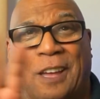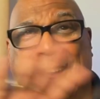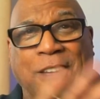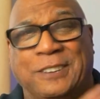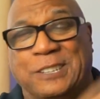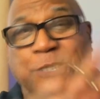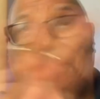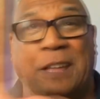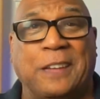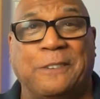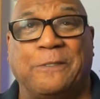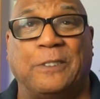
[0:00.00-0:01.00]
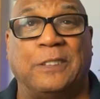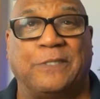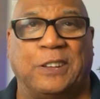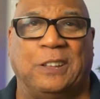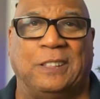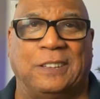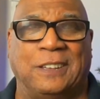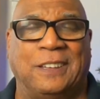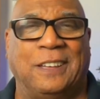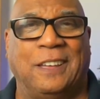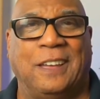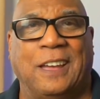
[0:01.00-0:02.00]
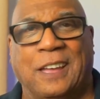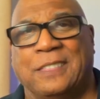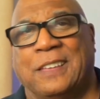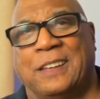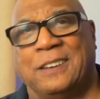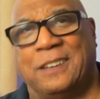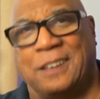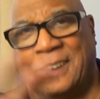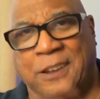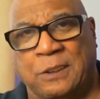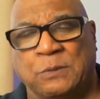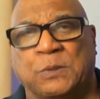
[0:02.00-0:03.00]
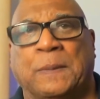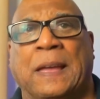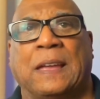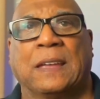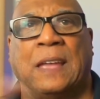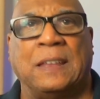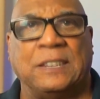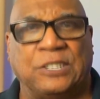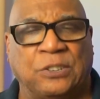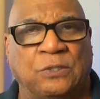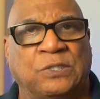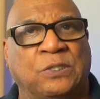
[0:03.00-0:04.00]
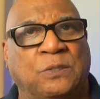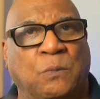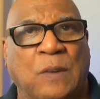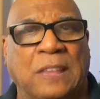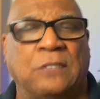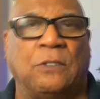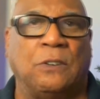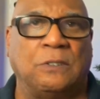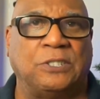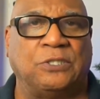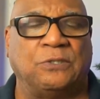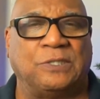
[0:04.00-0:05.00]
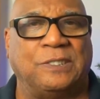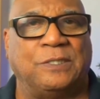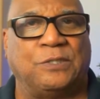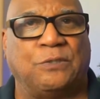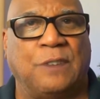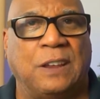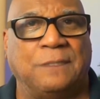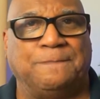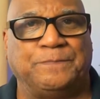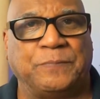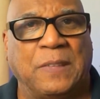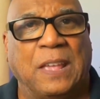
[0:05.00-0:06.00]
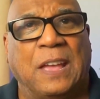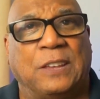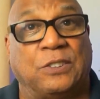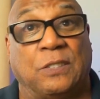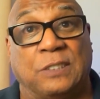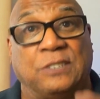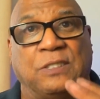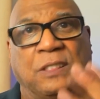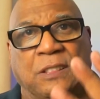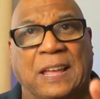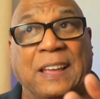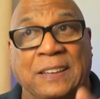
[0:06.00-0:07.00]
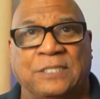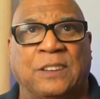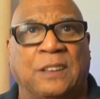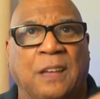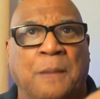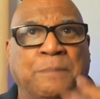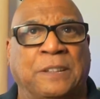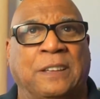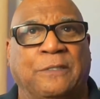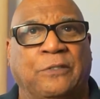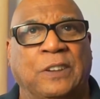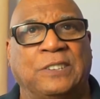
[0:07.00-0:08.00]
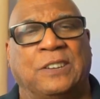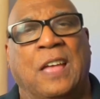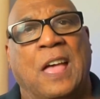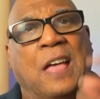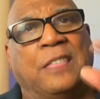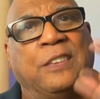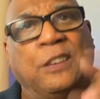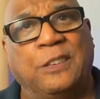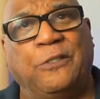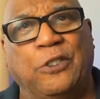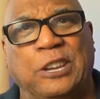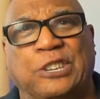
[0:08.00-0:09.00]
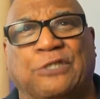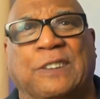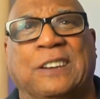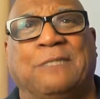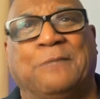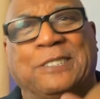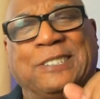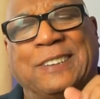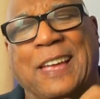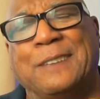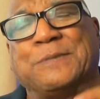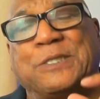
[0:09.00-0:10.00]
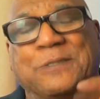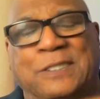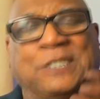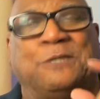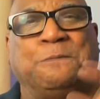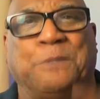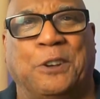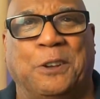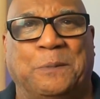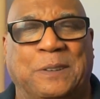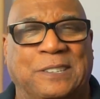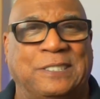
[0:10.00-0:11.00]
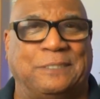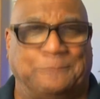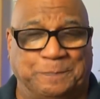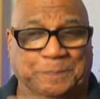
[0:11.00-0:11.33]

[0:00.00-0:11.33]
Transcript: a display full of colour, and then it comes back and it shows you the weather or it shows you the terrain. So that is a brilliant feature. The other feature in it, which is absolutely superb and is